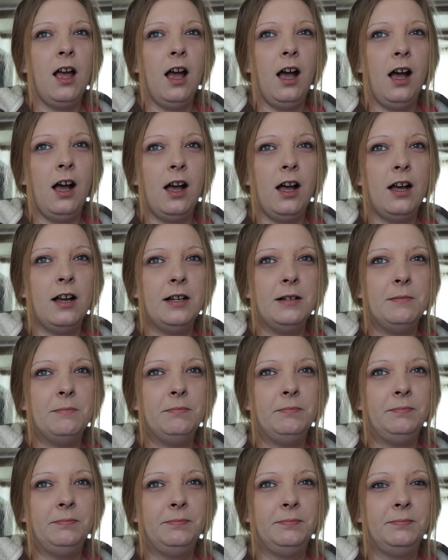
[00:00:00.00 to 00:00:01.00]
Um,
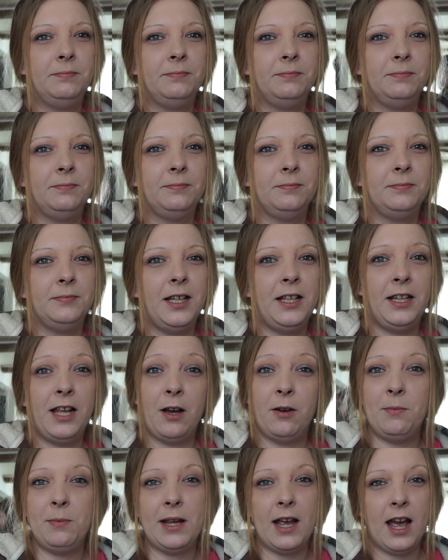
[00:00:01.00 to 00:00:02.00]
and
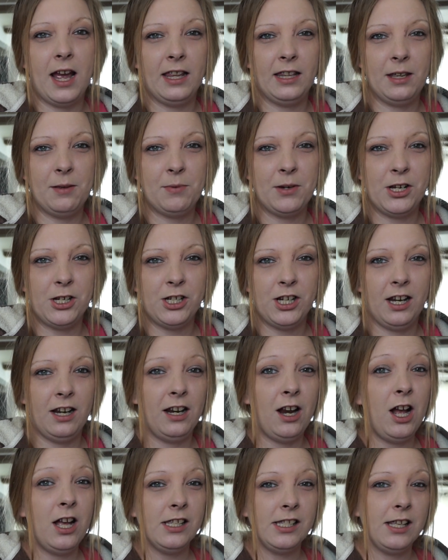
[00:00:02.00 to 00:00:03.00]
that would be highly appreciated.
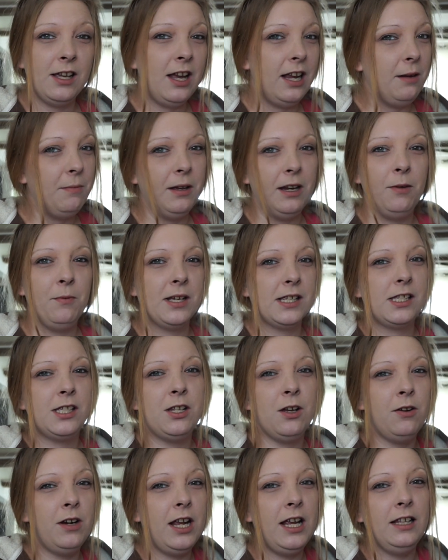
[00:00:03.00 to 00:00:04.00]
Also, anybody wants to
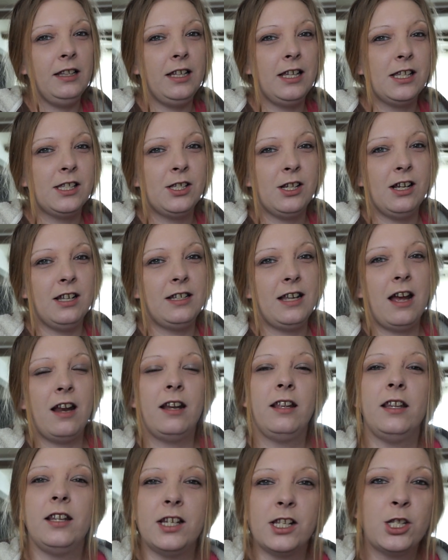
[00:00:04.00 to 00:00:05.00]
donate, links are all down
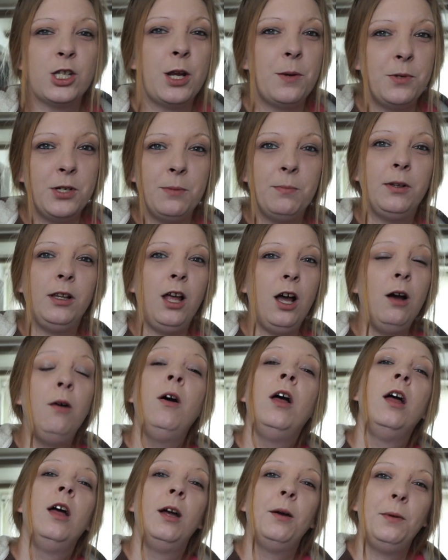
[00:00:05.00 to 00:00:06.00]
in the description below.
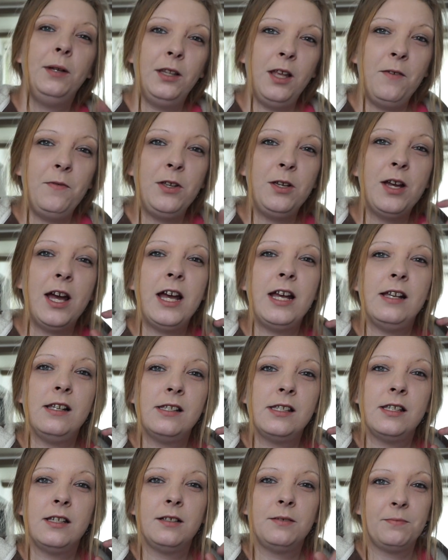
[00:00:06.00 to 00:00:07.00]
We love you
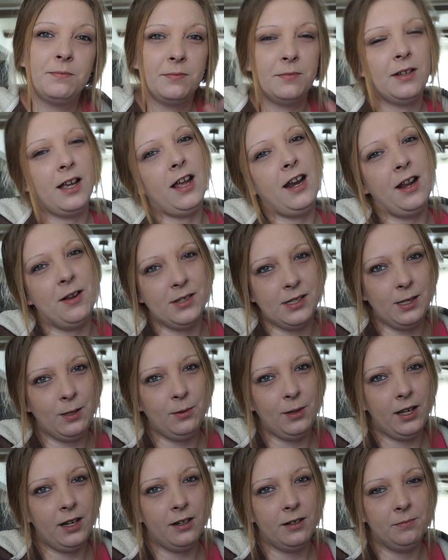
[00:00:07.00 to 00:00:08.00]
guys, and I'll see you
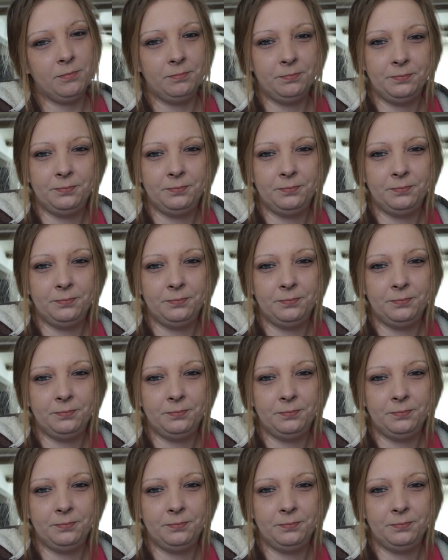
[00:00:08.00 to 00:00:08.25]
later.